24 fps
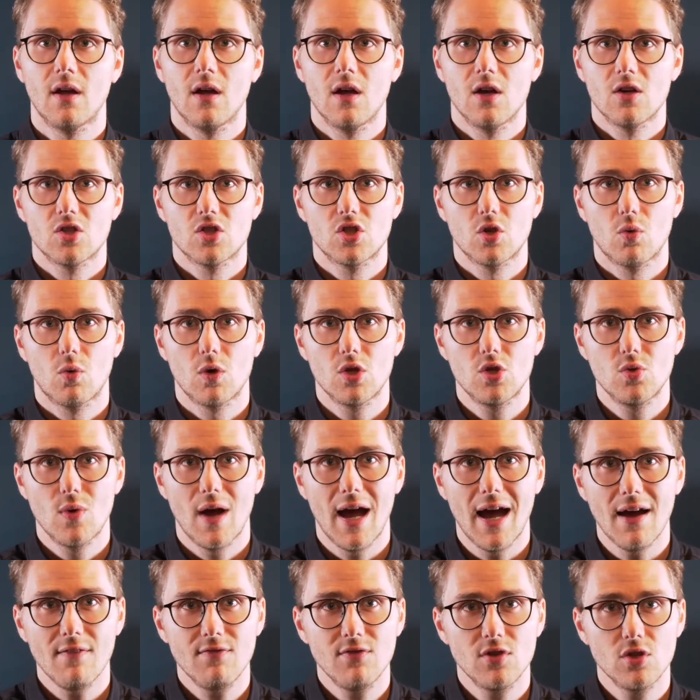So what you
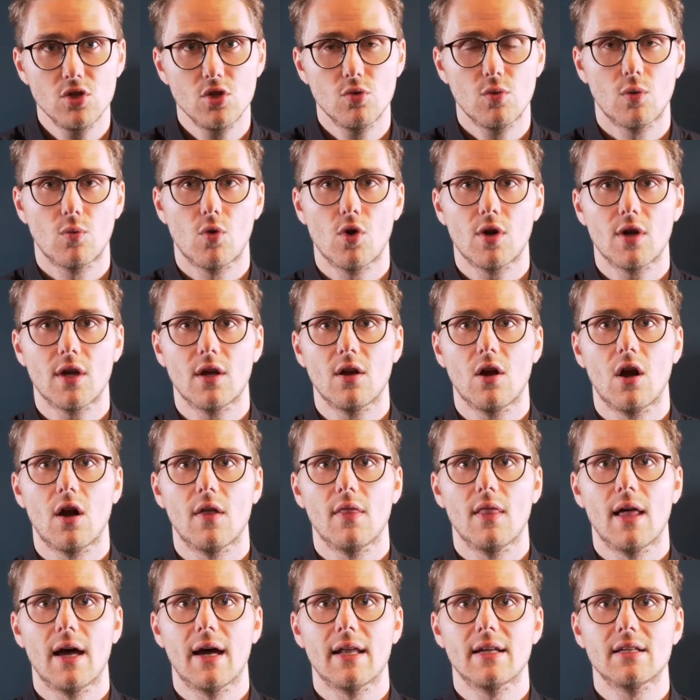have to do when working
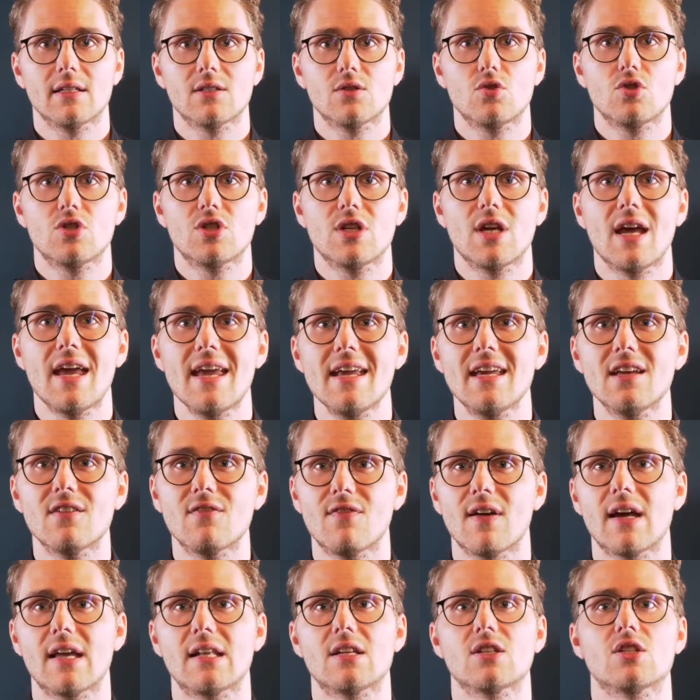online is to take
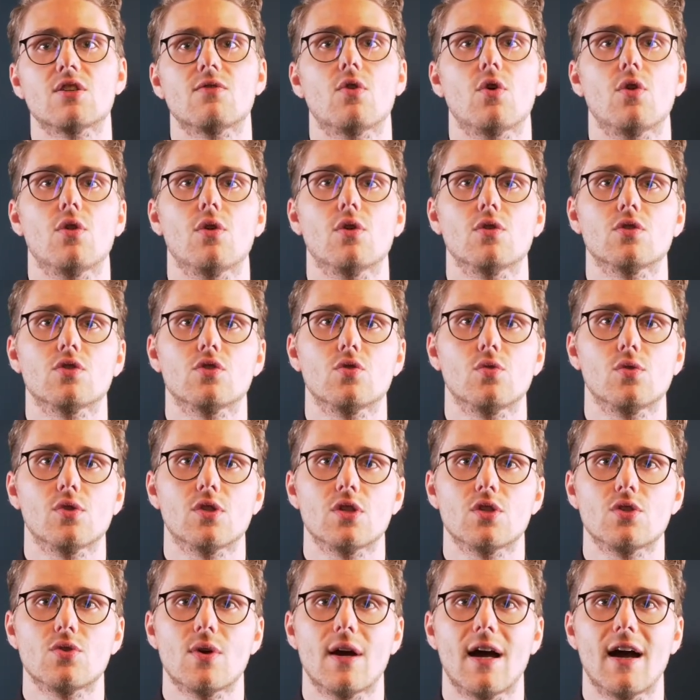advantage of all those tools that
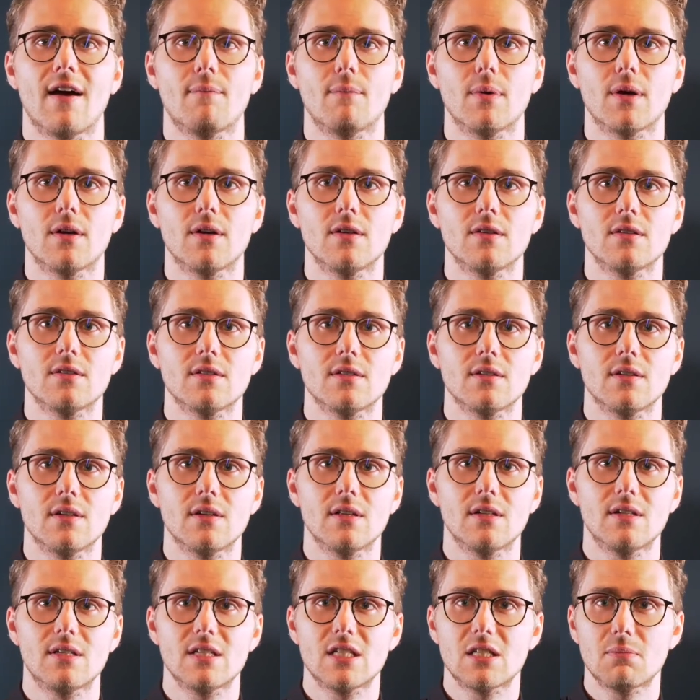you have, because
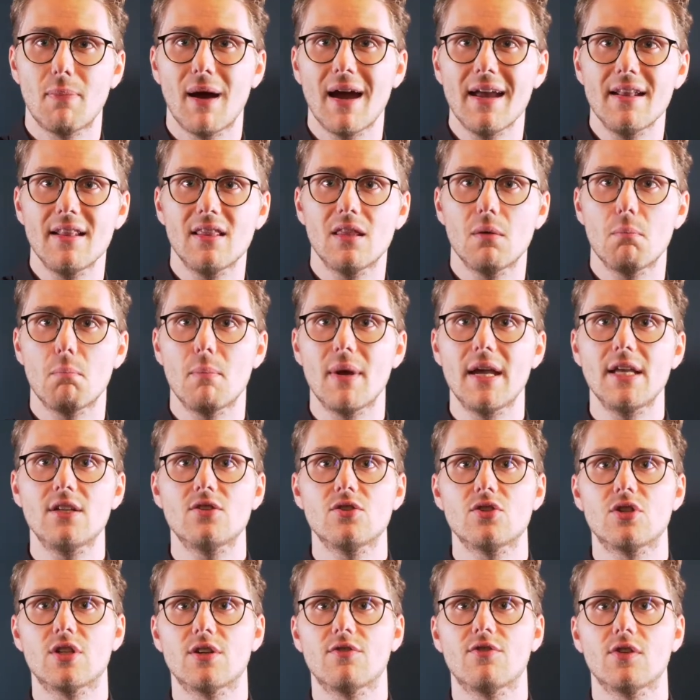despite the major
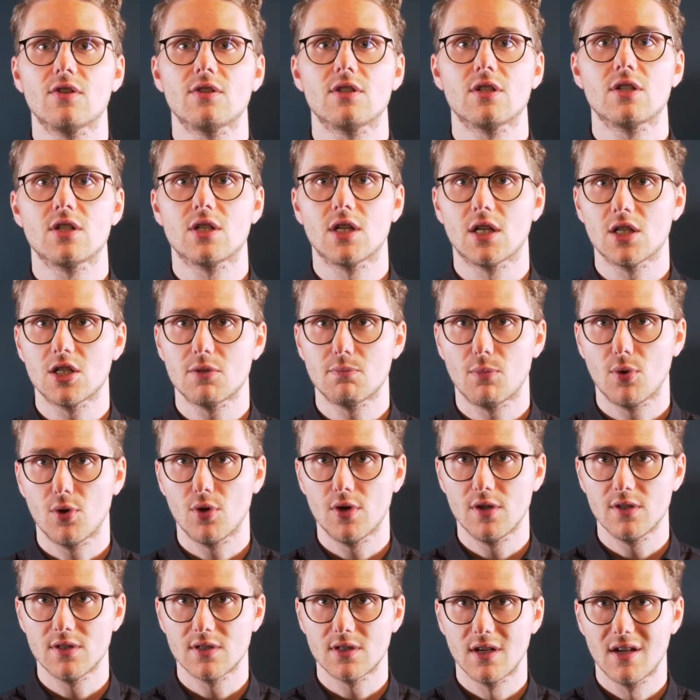difference in touch
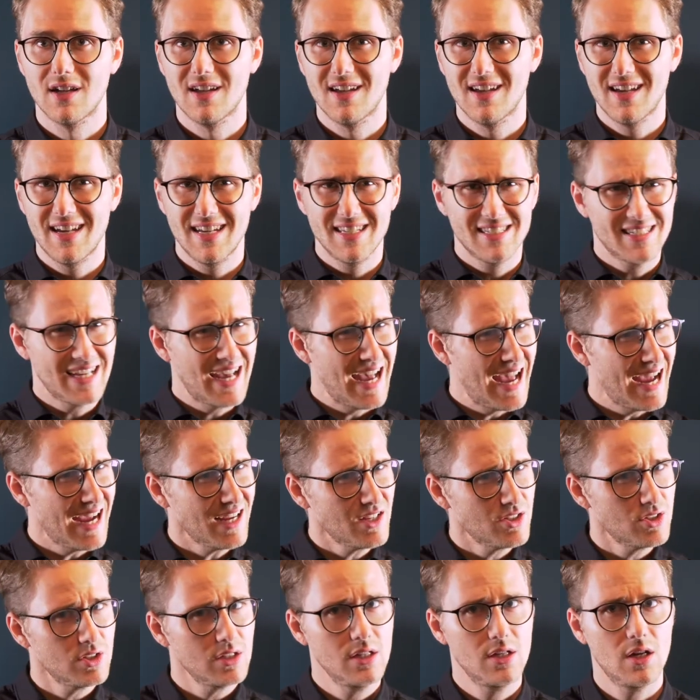points, it's
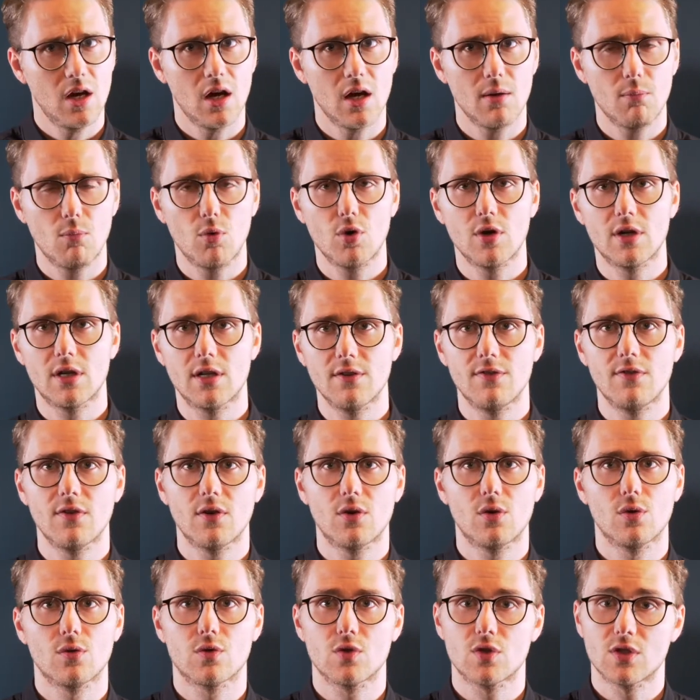actually not more
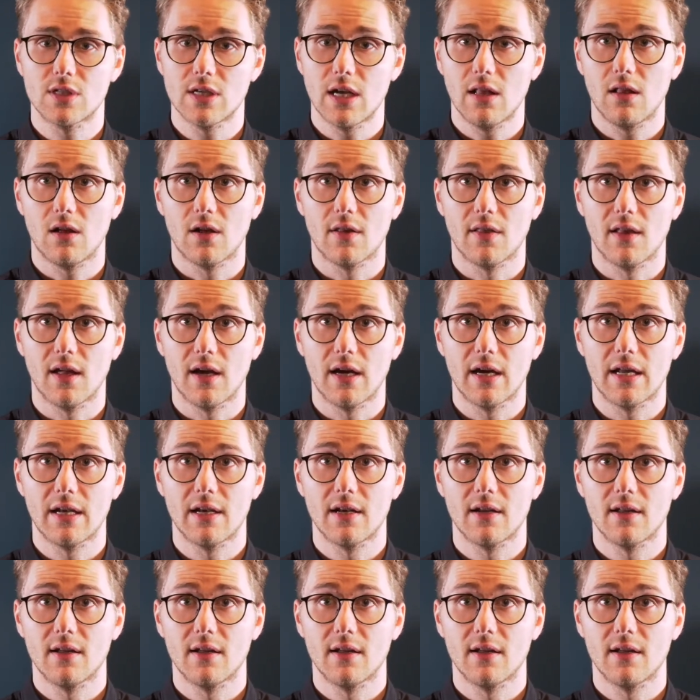difficult to sell online.